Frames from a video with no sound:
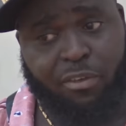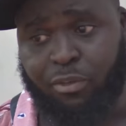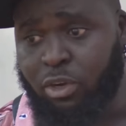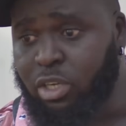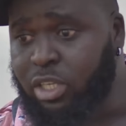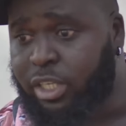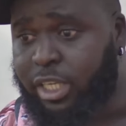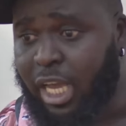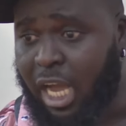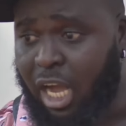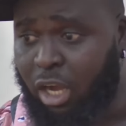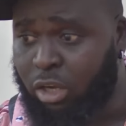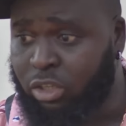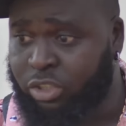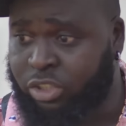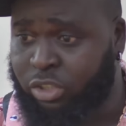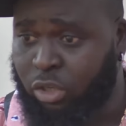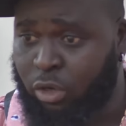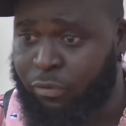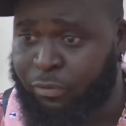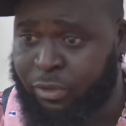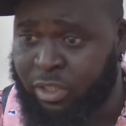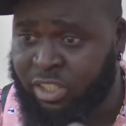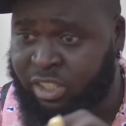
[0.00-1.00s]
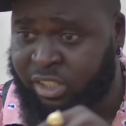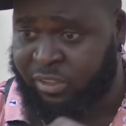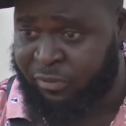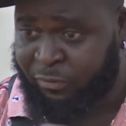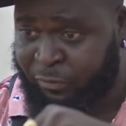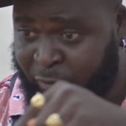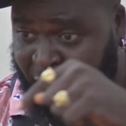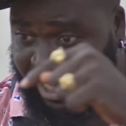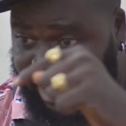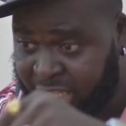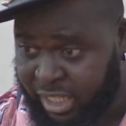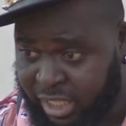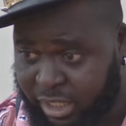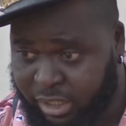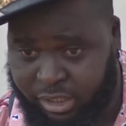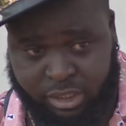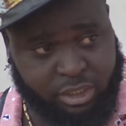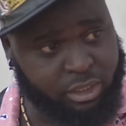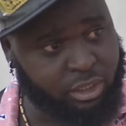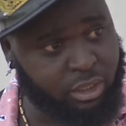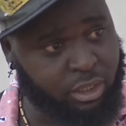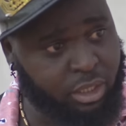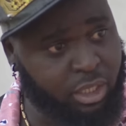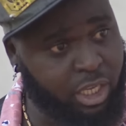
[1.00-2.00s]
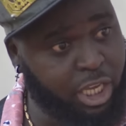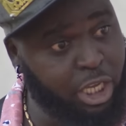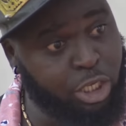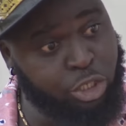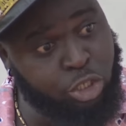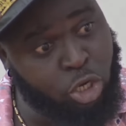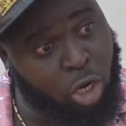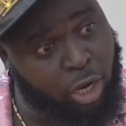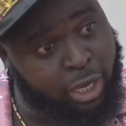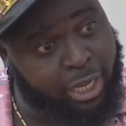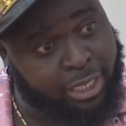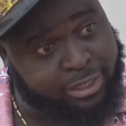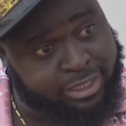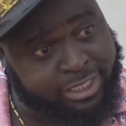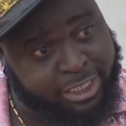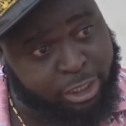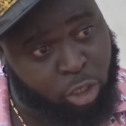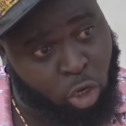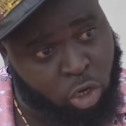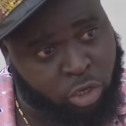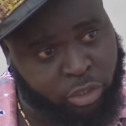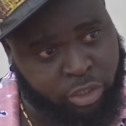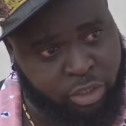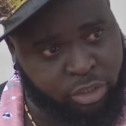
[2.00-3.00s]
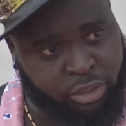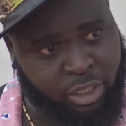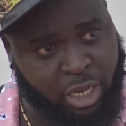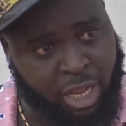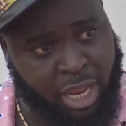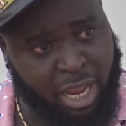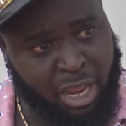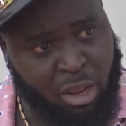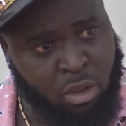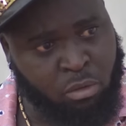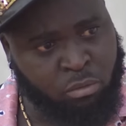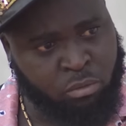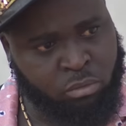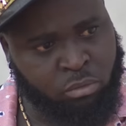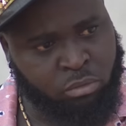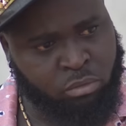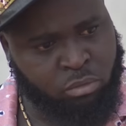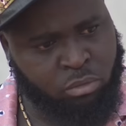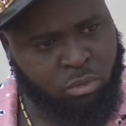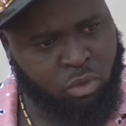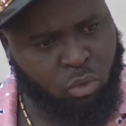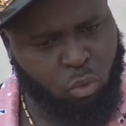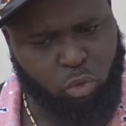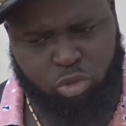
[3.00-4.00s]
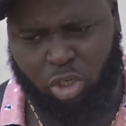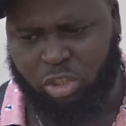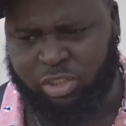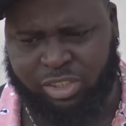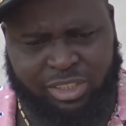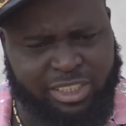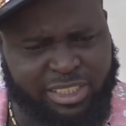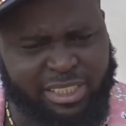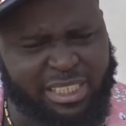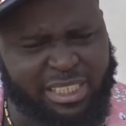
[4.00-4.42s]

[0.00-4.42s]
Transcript: even girls of this village, in your categories, yeah? We just